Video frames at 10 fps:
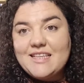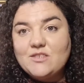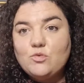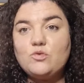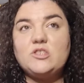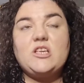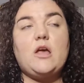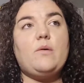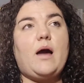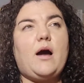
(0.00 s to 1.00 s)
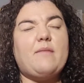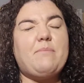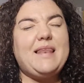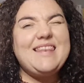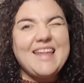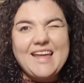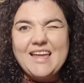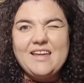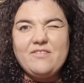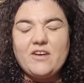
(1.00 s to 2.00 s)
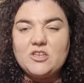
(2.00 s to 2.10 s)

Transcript: There's also, I believe,